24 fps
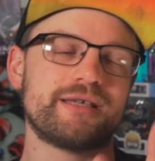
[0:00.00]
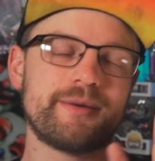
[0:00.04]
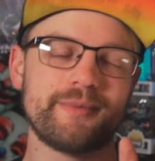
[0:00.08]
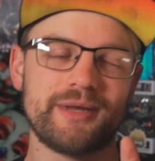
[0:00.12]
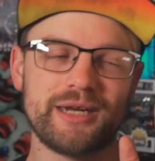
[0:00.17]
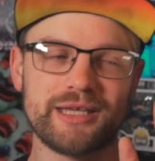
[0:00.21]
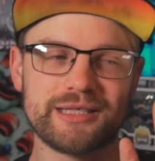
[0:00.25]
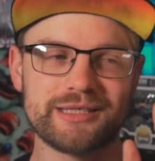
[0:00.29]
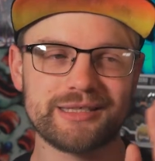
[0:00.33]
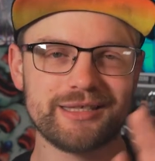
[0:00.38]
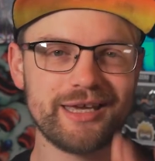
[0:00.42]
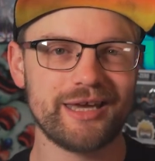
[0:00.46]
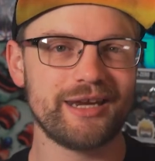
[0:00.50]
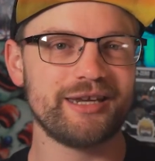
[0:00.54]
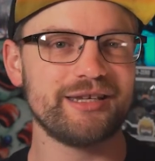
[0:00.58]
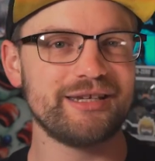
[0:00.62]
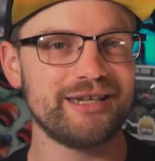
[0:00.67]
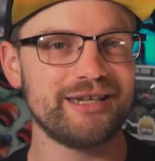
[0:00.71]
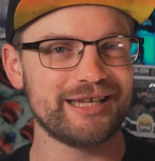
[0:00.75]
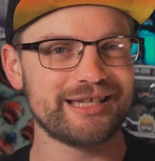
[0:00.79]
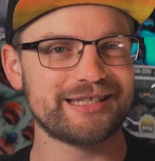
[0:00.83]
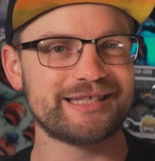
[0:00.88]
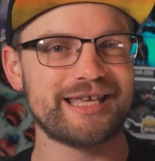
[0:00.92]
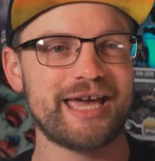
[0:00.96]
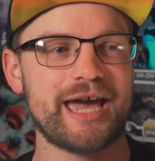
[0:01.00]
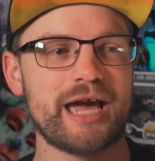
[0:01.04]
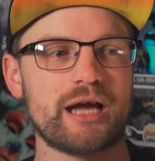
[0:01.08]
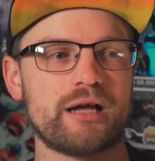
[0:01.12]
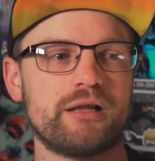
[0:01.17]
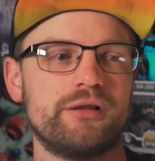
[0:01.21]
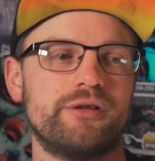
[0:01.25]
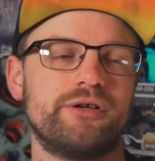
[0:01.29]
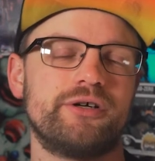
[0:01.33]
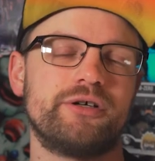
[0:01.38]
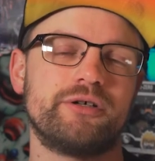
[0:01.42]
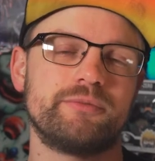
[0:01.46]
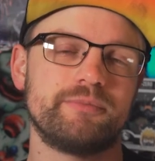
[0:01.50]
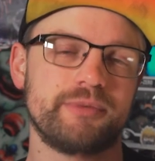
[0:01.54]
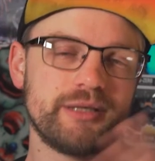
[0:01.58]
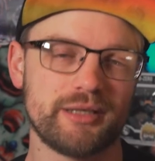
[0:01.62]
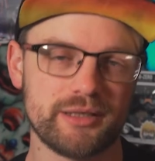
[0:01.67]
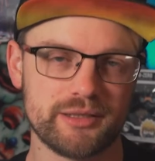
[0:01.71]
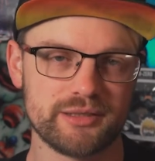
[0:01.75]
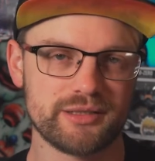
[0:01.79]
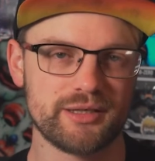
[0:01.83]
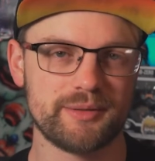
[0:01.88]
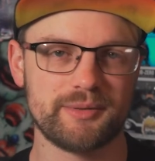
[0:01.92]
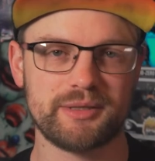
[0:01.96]
I mean, it's not exact clone
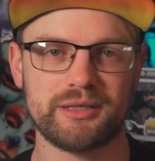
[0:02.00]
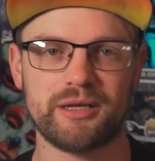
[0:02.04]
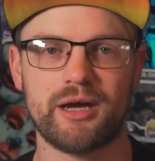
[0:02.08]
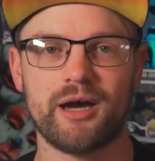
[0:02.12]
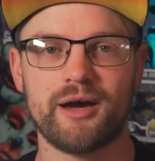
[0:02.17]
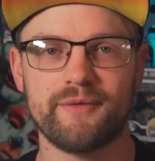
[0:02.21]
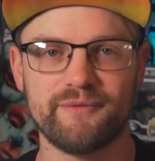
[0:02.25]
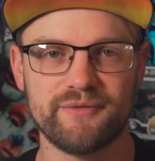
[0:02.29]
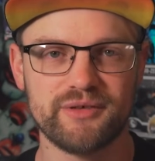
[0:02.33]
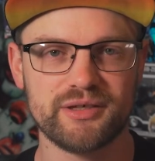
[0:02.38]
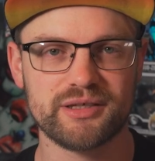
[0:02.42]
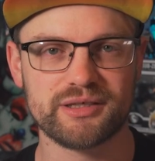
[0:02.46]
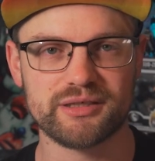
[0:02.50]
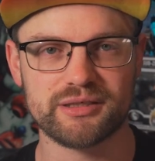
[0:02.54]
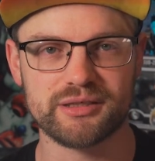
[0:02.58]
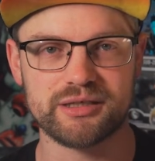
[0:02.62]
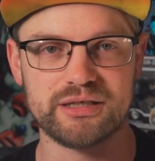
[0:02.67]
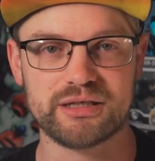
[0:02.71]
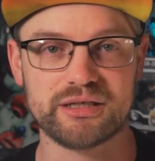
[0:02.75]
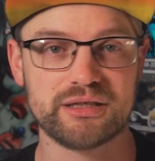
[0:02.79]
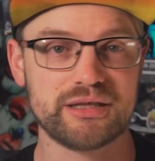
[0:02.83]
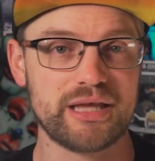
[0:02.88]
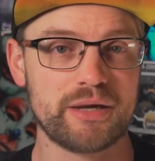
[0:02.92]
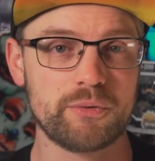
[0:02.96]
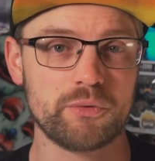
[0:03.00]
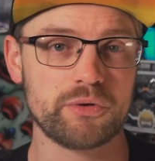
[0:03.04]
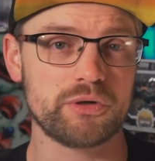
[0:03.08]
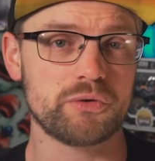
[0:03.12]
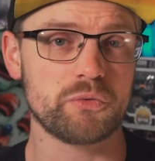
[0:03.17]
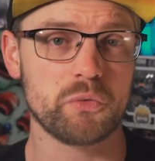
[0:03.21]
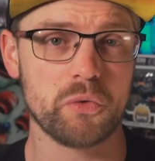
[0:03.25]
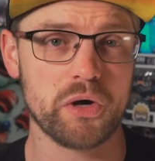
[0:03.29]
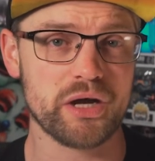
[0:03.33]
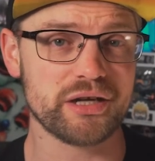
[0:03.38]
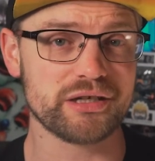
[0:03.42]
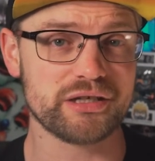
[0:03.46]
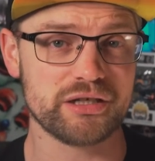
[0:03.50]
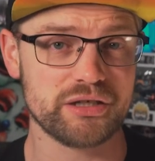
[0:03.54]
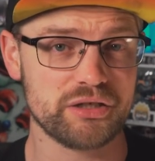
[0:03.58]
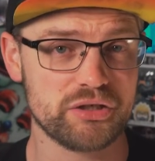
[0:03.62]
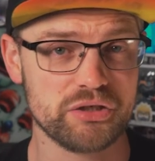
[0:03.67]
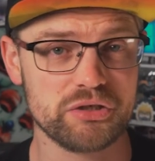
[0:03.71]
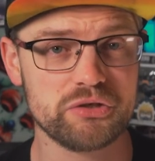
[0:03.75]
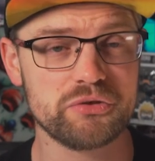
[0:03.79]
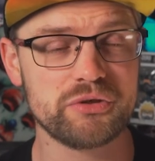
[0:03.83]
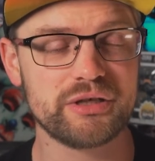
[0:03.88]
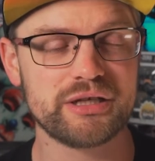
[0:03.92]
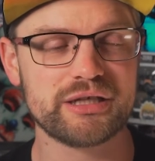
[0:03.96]
because, I mean, obviously they wouldn't want to
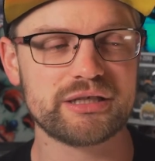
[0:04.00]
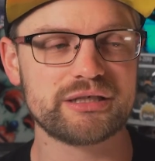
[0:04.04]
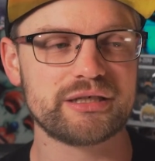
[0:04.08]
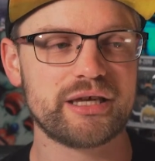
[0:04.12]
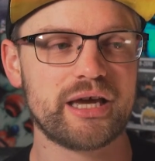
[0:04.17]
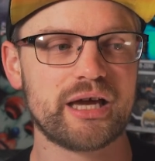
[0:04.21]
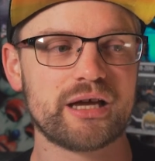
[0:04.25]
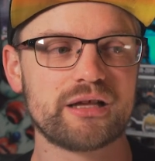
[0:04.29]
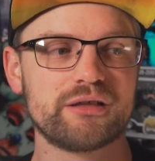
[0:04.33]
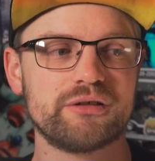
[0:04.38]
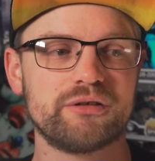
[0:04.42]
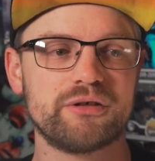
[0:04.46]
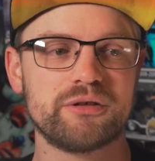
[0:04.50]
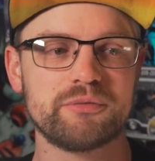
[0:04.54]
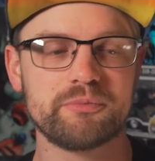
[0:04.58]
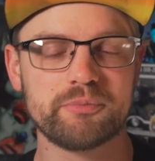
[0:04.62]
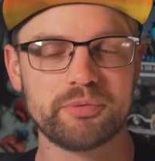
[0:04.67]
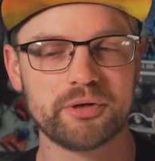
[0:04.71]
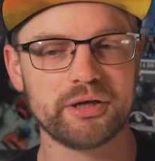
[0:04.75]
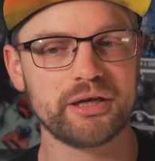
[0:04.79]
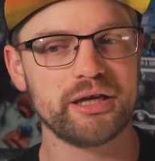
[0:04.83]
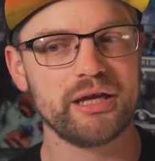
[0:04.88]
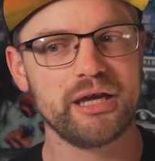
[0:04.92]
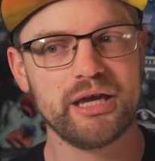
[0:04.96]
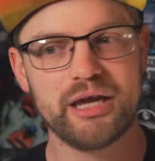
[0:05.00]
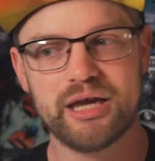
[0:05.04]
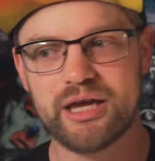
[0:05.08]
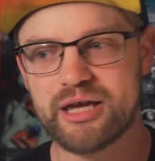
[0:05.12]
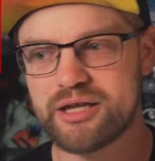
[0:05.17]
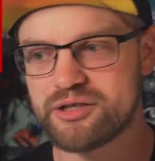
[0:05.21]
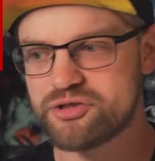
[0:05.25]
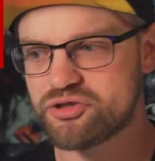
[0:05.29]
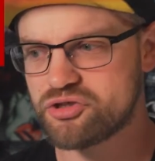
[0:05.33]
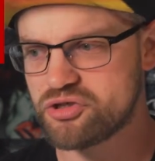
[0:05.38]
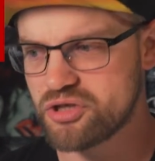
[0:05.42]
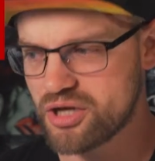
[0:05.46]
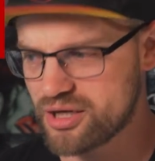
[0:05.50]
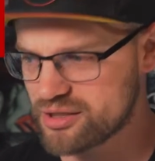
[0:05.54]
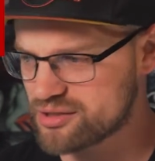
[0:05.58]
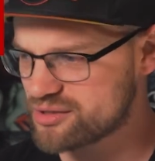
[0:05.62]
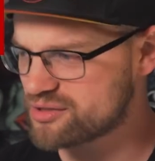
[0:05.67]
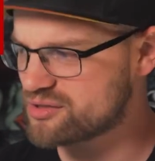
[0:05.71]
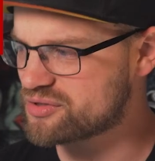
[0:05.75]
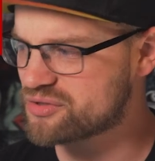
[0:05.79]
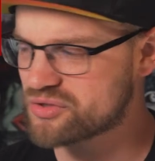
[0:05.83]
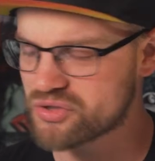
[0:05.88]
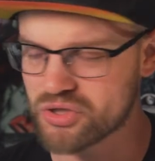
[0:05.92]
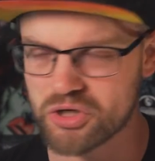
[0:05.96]
do an exact clone, but
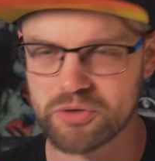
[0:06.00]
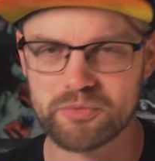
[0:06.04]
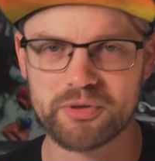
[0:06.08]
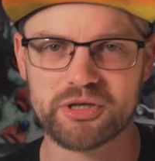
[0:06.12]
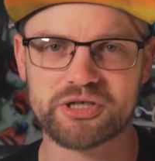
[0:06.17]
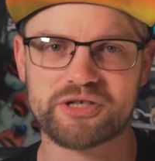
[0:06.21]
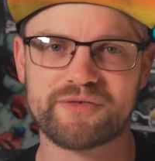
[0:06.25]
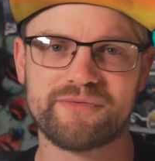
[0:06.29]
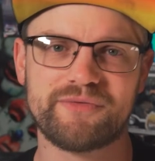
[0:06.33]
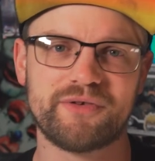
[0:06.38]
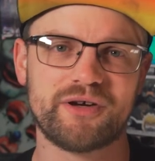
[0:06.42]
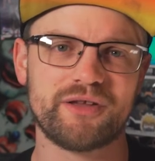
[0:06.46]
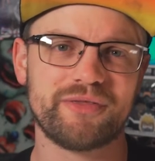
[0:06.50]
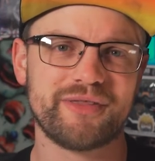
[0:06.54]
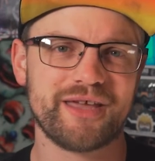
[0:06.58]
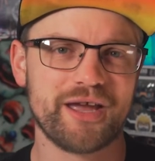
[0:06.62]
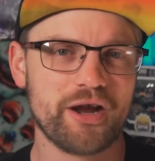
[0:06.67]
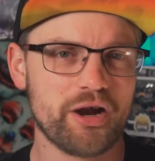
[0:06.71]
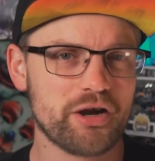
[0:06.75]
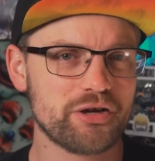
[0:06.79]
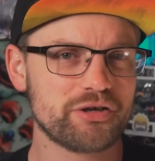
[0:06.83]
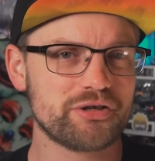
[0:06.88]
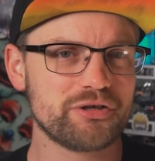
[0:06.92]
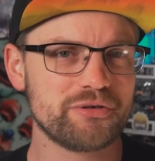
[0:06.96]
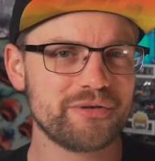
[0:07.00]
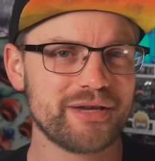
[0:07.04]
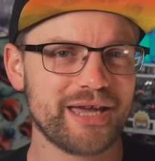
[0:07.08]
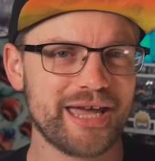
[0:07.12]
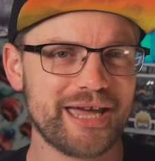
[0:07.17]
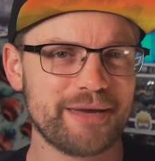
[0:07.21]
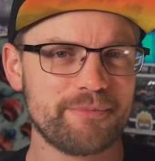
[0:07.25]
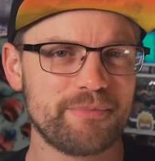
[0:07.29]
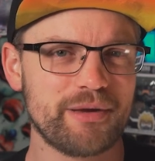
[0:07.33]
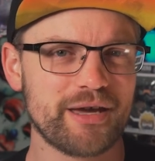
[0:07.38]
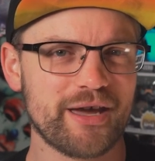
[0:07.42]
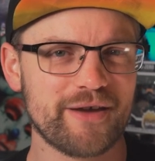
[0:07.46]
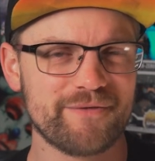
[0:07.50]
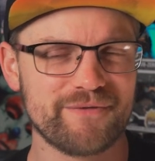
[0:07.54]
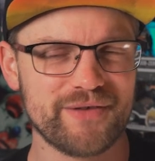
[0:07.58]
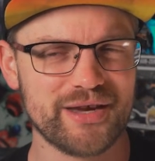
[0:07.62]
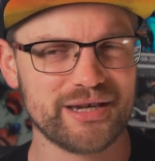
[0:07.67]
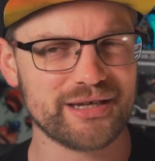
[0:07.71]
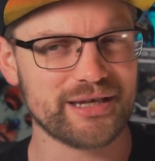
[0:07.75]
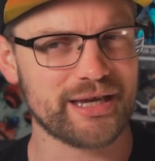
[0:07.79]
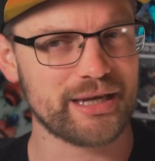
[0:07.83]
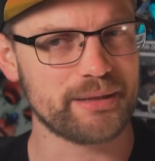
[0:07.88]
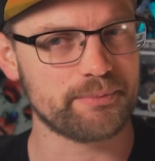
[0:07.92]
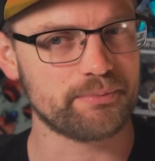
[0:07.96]
just so much fun. They are doing a big
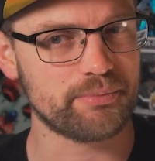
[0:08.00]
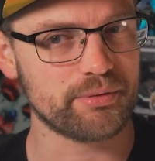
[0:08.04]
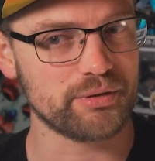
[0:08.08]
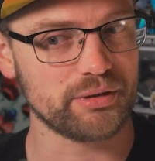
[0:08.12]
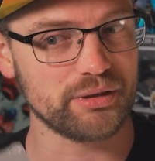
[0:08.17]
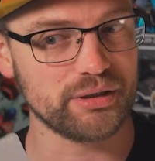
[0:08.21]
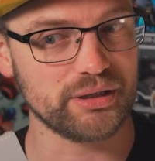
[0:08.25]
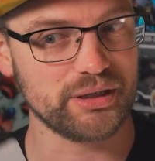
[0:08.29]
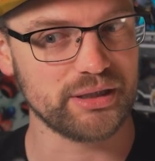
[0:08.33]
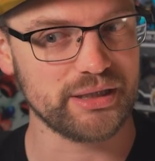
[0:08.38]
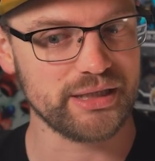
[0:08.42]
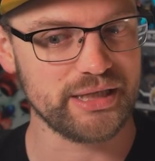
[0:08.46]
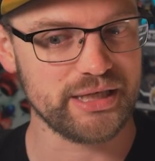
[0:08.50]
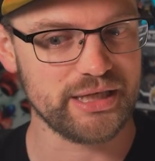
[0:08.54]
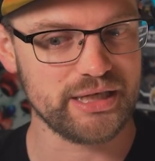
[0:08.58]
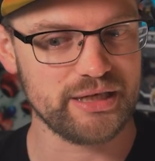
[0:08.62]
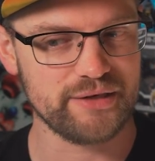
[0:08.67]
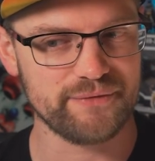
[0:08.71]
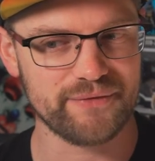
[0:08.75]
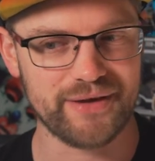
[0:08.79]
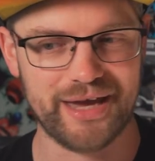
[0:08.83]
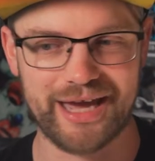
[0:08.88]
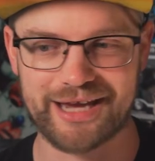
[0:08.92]
event, I believe.